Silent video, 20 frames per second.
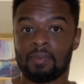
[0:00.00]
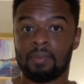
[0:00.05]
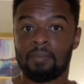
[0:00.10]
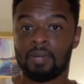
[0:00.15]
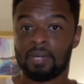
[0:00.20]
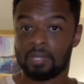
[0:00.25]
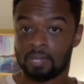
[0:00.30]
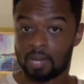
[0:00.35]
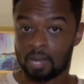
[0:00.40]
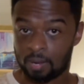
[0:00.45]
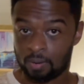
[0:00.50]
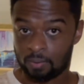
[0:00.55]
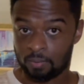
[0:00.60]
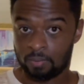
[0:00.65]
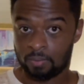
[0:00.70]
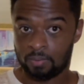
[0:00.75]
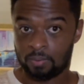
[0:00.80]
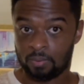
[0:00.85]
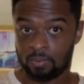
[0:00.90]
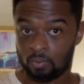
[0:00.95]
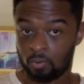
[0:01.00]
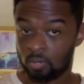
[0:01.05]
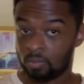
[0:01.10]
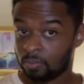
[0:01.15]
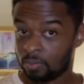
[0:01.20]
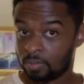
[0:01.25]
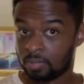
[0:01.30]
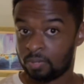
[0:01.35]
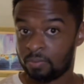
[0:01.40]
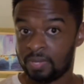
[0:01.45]
But now,
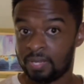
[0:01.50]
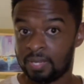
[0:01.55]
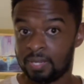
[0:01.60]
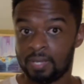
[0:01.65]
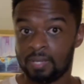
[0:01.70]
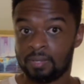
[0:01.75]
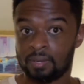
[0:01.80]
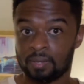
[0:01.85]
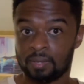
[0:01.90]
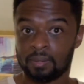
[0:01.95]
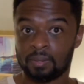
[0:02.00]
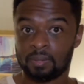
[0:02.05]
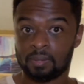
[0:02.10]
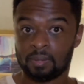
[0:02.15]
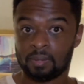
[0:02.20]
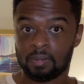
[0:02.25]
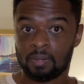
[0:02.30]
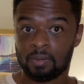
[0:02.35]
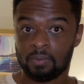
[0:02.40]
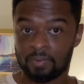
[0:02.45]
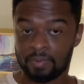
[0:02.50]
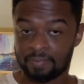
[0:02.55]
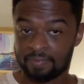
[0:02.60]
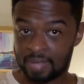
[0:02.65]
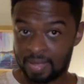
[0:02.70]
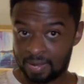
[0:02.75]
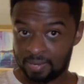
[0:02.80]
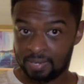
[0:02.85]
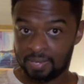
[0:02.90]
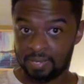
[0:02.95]
almost a week later, we
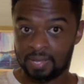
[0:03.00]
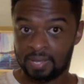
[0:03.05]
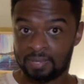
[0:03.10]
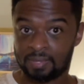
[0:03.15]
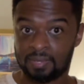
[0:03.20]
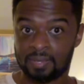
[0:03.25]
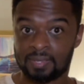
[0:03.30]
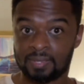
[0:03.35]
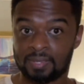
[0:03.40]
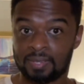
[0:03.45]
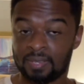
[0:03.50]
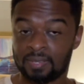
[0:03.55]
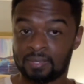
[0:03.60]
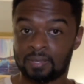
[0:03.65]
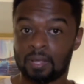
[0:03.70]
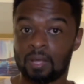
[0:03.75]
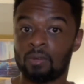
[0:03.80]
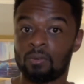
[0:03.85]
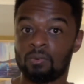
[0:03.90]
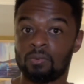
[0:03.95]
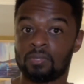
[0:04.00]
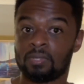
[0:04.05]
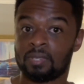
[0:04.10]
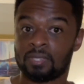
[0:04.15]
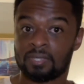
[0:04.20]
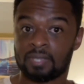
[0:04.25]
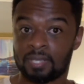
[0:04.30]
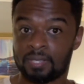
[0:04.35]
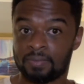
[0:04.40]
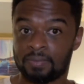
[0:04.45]
finally get to assess how
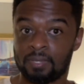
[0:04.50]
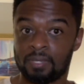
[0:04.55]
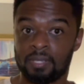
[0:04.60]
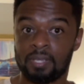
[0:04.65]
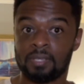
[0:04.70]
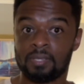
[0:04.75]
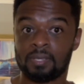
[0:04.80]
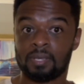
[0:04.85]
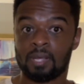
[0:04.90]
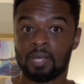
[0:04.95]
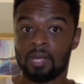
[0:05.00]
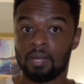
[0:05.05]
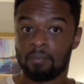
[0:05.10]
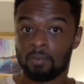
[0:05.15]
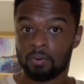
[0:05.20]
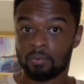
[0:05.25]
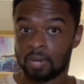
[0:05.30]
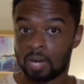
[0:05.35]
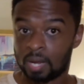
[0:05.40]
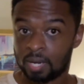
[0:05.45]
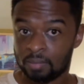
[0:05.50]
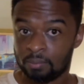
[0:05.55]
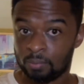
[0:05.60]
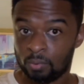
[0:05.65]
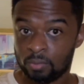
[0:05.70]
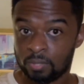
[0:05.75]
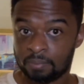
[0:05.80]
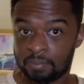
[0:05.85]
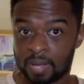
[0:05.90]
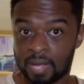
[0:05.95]
successful this morale
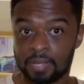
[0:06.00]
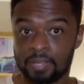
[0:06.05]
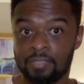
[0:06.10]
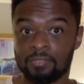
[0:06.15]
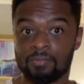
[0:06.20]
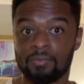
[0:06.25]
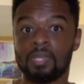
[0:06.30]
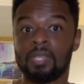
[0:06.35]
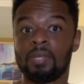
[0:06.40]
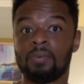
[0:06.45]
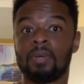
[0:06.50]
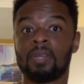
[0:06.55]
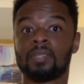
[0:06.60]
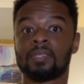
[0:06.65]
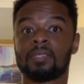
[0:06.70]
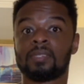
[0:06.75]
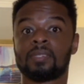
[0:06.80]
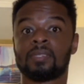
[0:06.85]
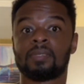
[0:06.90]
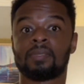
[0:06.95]
boost package really was.